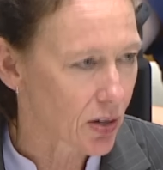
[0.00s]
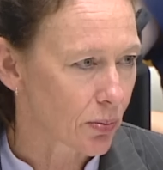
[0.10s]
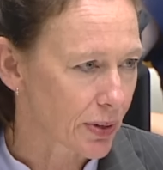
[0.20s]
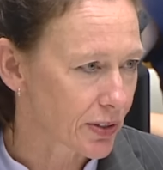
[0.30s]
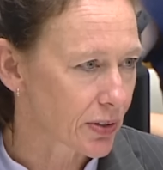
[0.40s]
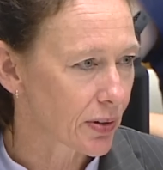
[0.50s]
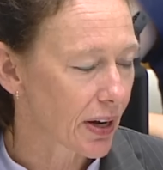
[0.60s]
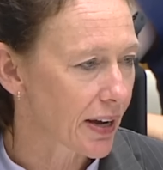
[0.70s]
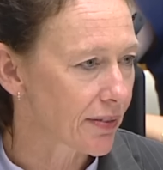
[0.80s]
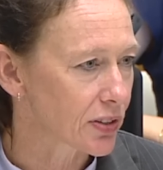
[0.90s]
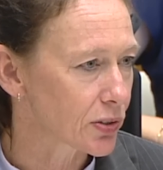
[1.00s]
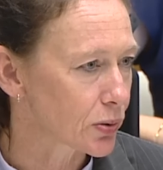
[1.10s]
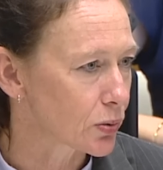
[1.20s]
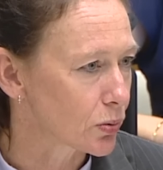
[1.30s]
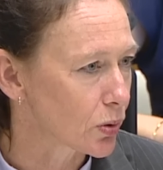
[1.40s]
We do have a
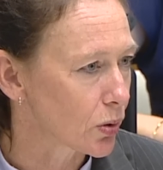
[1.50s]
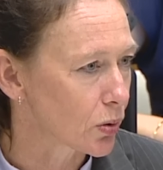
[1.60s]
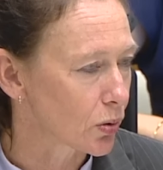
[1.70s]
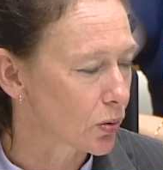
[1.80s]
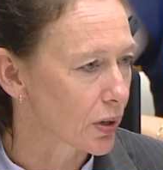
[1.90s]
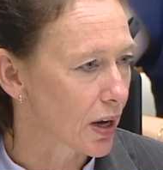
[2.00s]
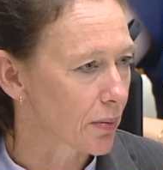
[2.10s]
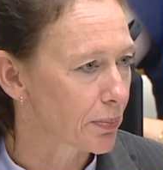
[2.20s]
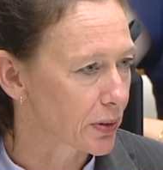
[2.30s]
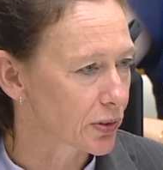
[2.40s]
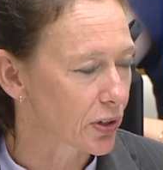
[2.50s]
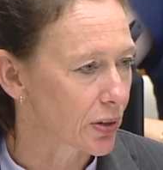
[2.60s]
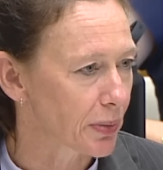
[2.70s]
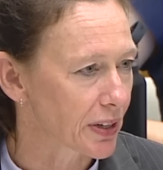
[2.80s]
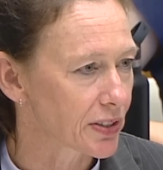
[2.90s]
tool called Build Your
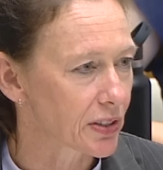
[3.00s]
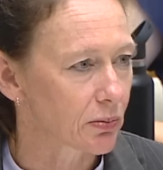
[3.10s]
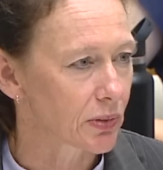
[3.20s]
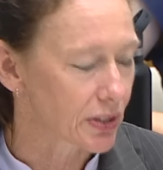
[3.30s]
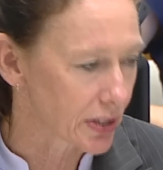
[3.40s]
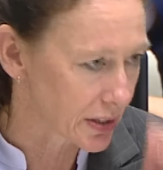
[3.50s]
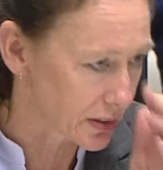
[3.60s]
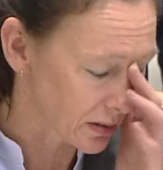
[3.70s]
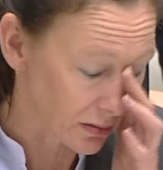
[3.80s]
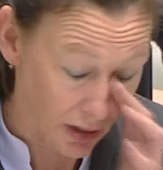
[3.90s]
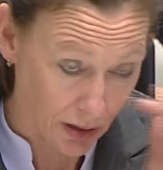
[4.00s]
Own Budget, which is,